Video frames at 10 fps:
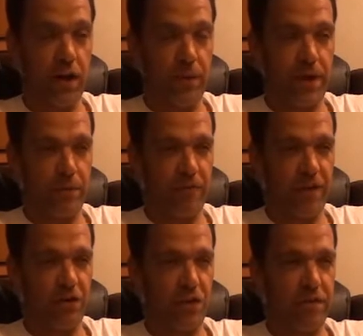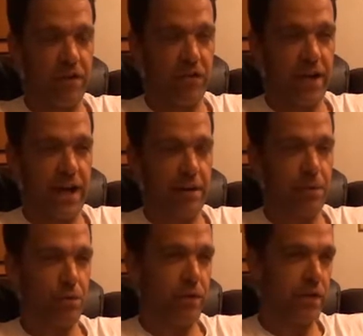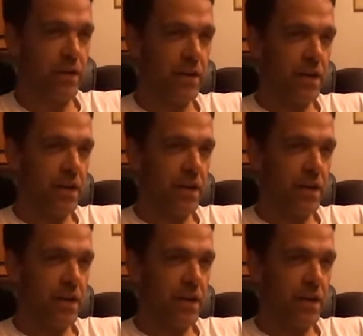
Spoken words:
I mean, I'm very, very happy with it.